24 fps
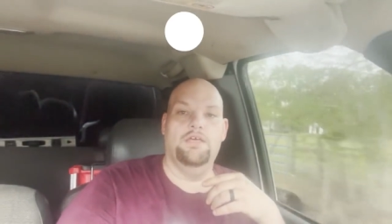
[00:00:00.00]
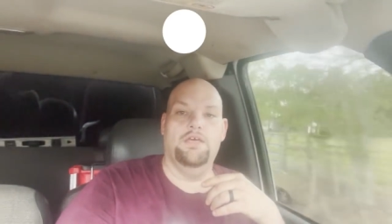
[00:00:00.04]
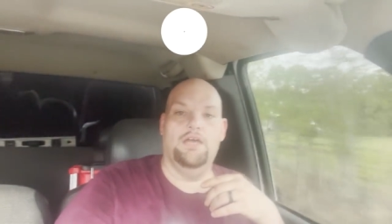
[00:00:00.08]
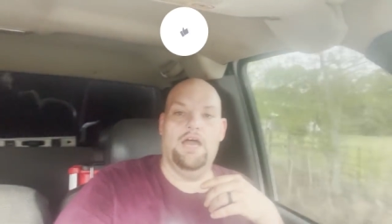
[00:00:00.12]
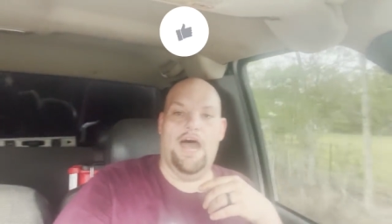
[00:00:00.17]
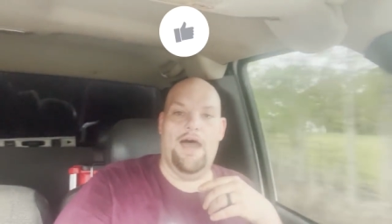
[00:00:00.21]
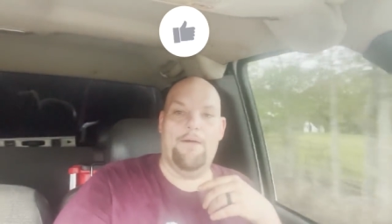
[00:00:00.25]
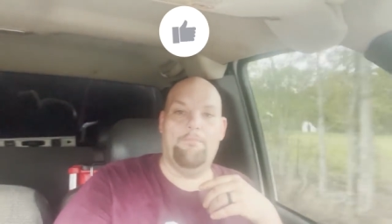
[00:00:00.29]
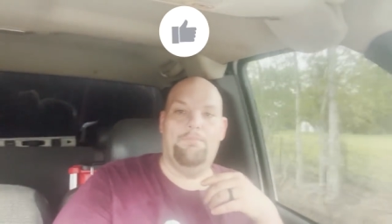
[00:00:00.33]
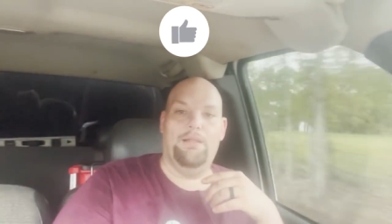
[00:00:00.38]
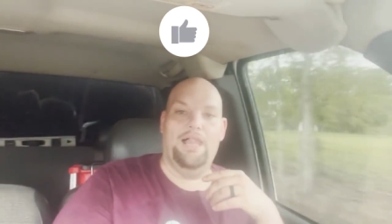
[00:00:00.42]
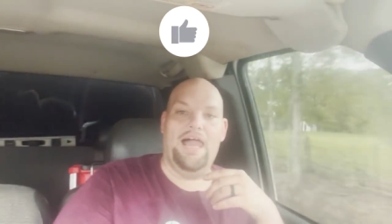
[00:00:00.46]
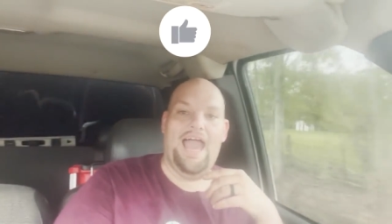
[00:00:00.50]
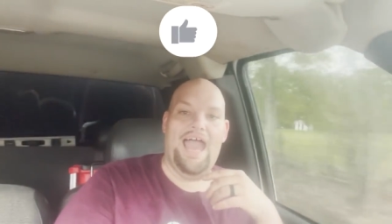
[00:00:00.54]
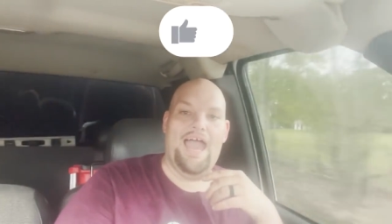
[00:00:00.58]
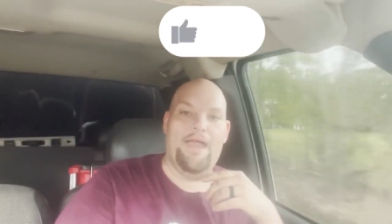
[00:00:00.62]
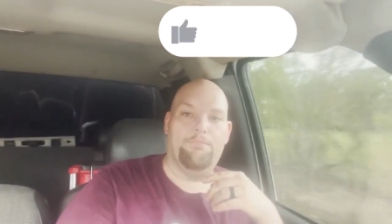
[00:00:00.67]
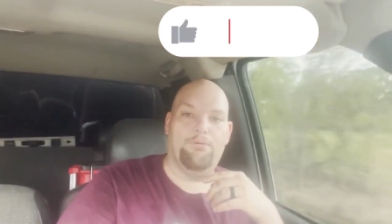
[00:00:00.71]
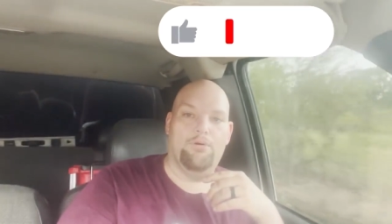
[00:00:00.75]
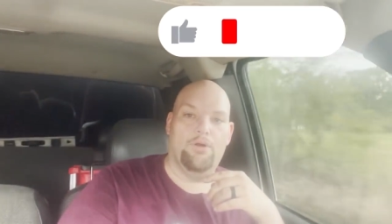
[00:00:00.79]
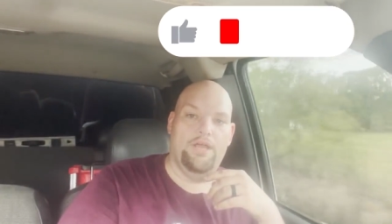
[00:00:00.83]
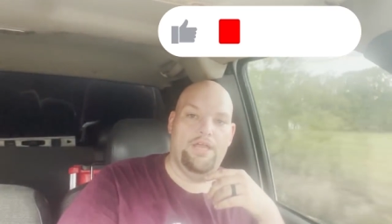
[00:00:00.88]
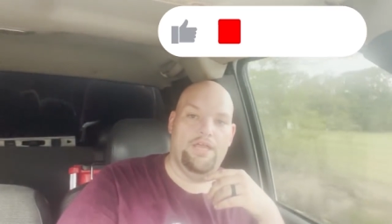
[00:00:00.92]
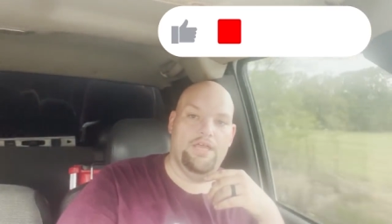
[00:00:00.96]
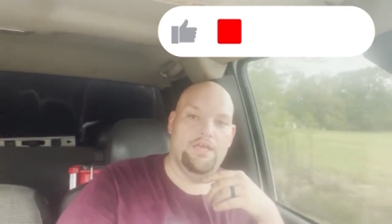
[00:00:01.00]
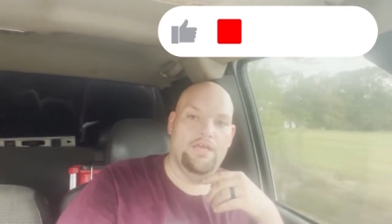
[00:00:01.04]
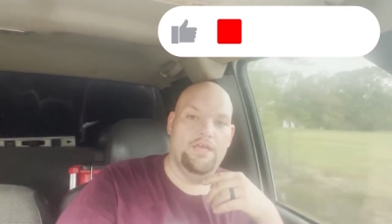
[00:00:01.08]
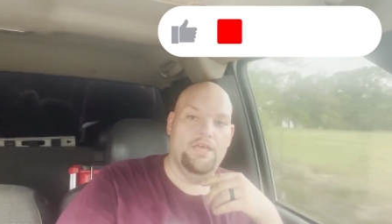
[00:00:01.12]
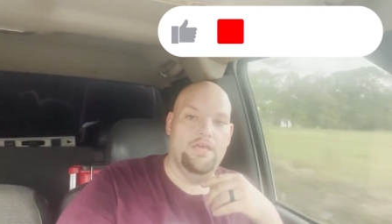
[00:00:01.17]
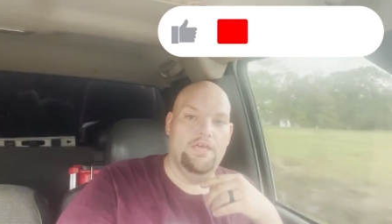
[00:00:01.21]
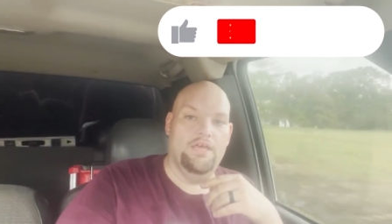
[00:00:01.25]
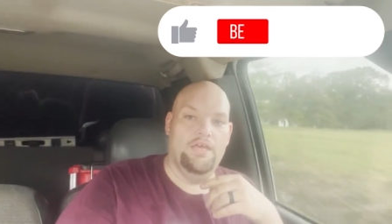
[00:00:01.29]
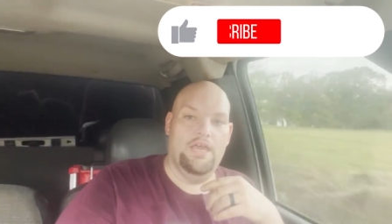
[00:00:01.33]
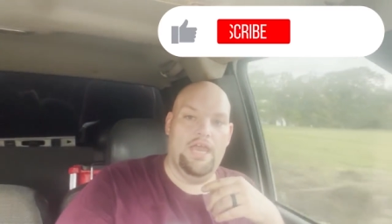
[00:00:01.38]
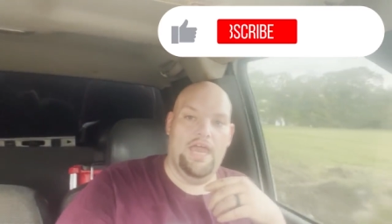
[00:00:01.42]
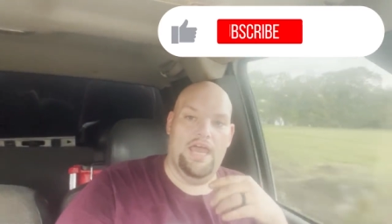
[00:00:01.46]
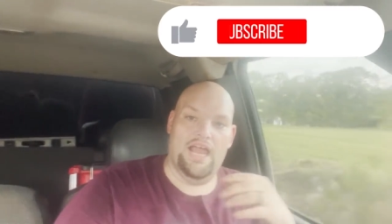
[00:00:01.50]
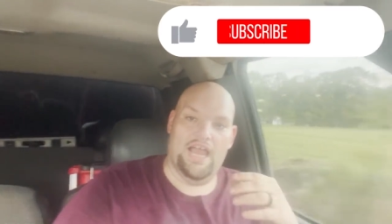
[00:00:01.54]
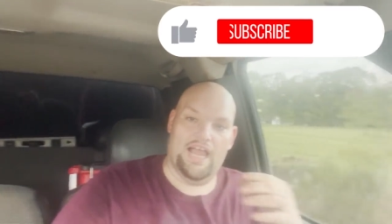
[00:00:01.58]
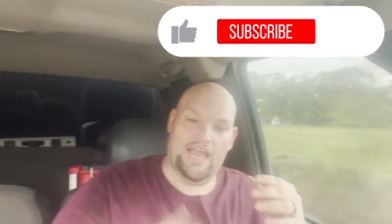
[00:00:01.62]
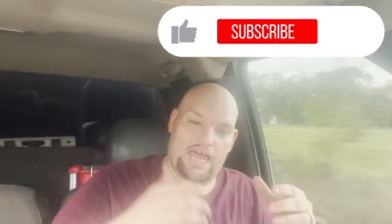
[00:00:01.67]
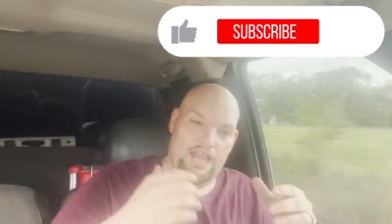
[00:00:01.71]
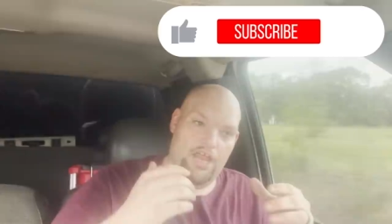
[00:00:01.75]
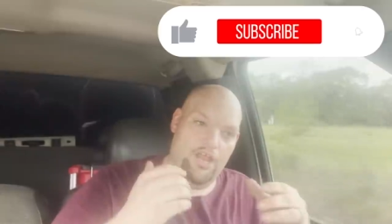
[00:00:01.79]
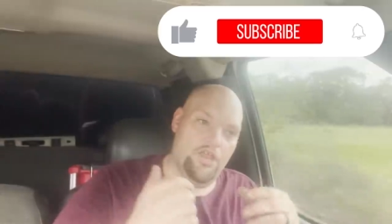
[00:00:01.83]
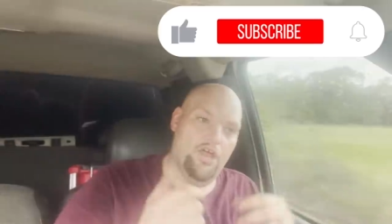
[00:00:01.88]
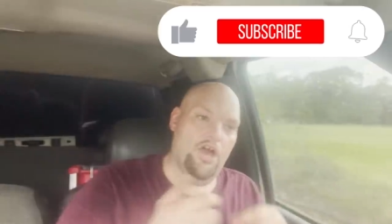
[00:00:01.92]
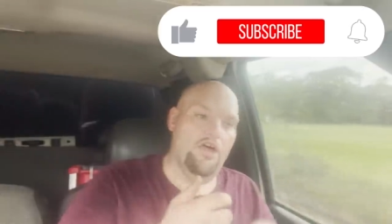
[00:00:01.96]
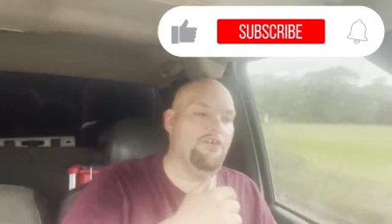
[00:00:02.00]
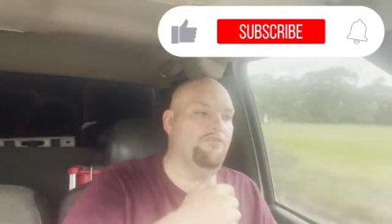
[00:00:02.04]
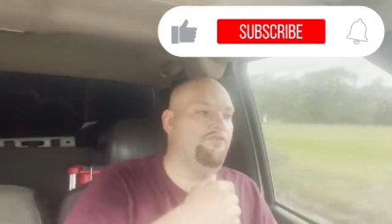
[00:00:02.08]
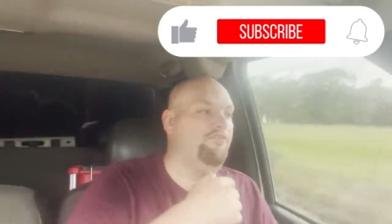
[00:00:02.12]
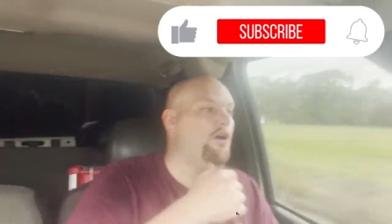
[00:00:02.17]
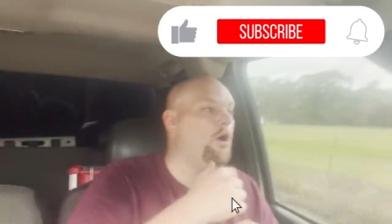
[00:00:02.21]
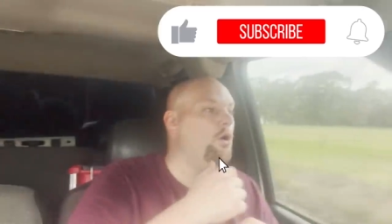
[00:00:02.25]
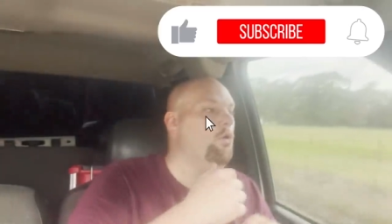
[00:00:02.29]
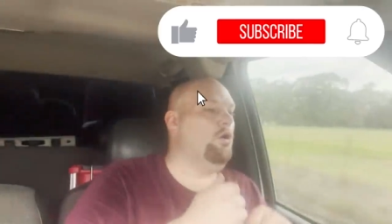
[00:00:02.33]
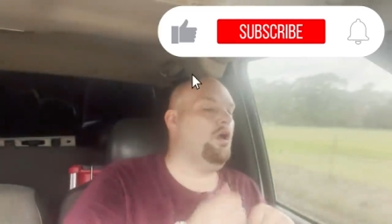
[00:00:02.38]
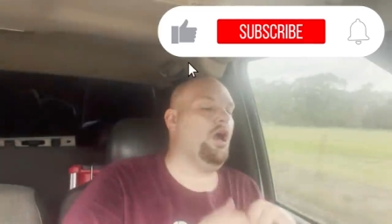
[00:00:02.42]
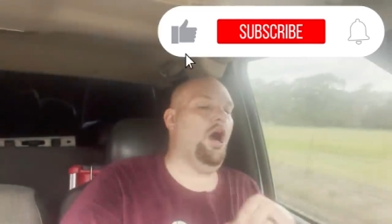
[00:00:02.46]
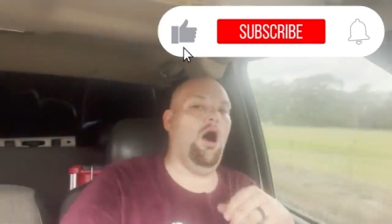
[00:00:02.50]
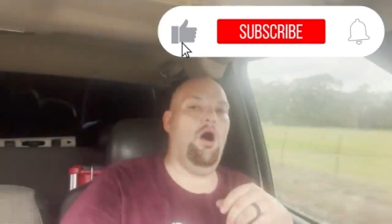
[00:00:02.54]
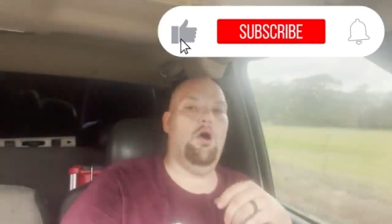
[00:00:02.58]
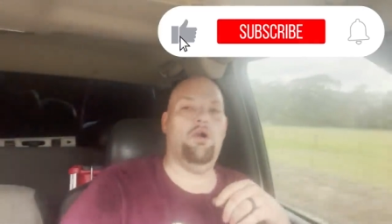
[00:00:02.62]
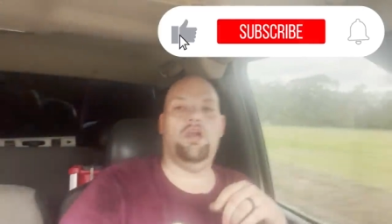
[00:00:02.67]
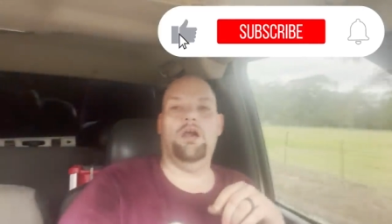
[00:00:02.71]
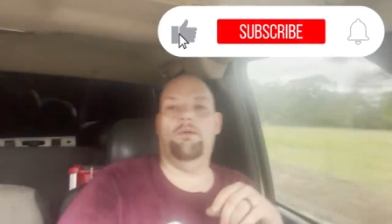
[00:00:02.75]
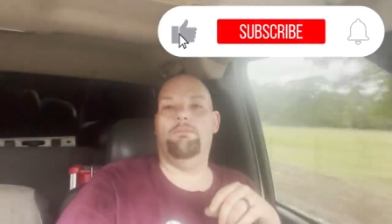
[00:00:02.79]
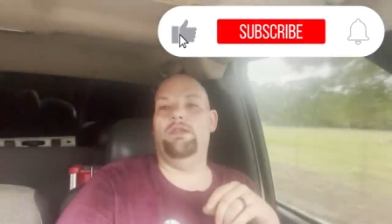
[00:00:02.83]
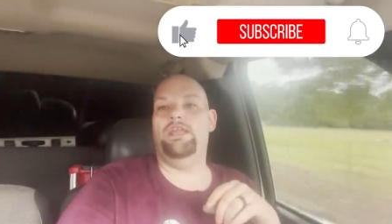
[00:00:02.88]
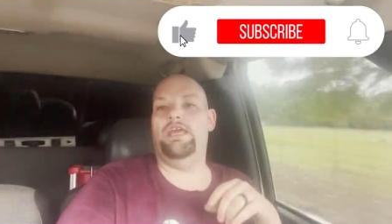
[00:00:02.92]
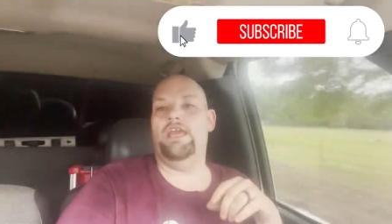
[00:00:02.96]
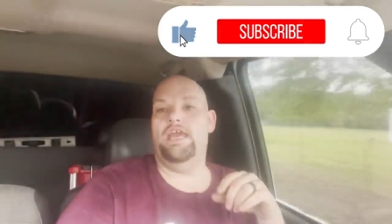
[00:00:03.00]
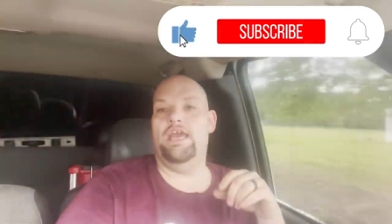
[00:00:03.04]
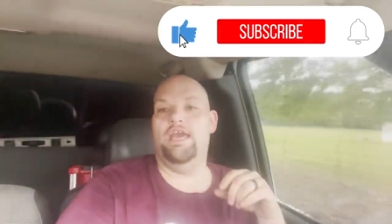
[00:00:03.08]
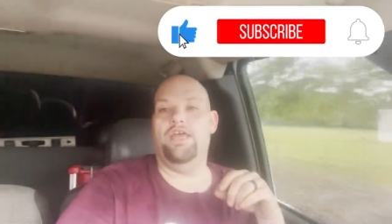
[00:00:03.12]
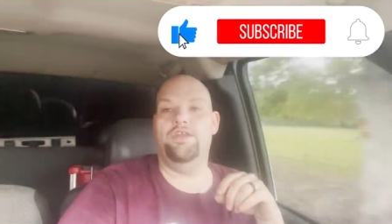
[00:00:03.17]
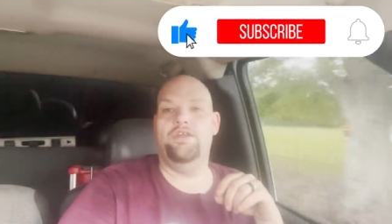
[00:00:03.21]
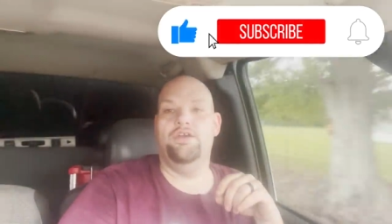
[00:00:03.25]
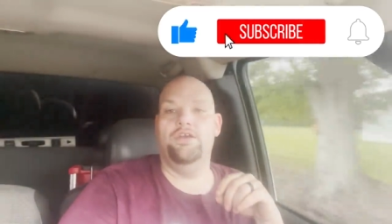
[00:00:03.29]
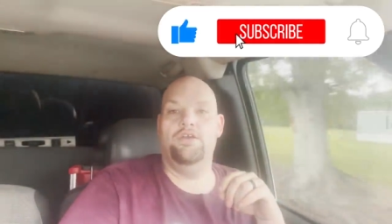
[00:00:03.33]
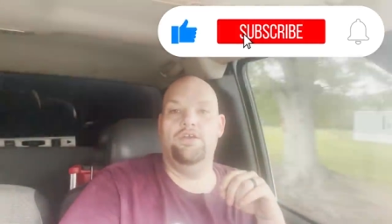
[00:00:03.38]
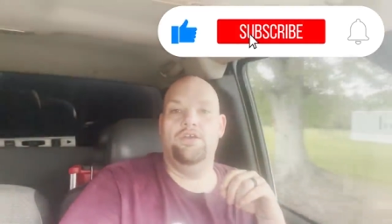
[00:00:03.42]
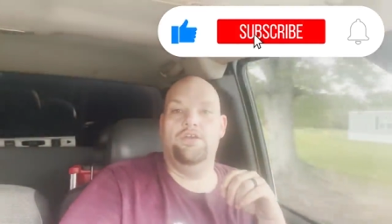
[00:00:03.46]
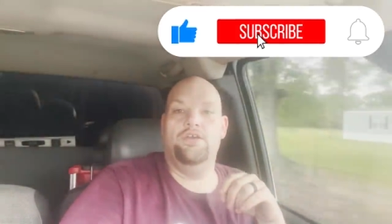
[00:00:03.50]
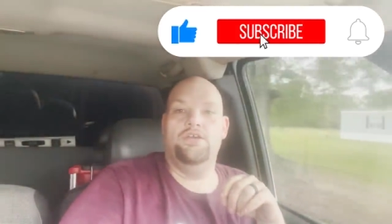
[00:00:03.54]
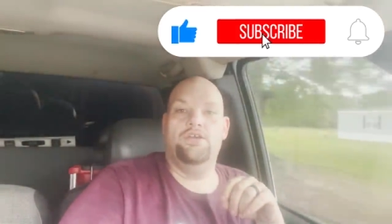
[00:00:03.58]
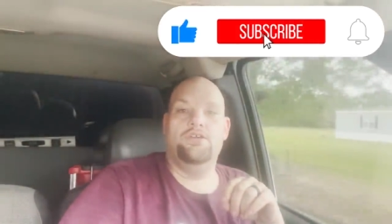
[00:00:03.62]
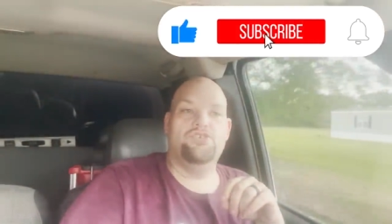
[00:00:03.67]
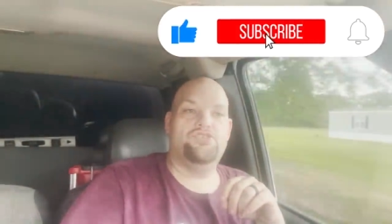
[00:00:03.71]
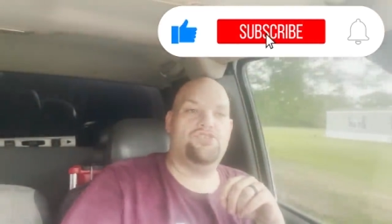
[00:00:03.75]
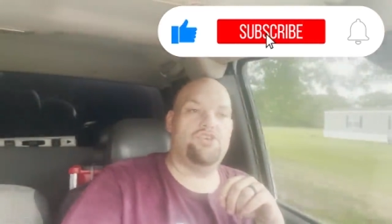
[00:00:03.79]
I'm blabbering and I got another phone call coming in.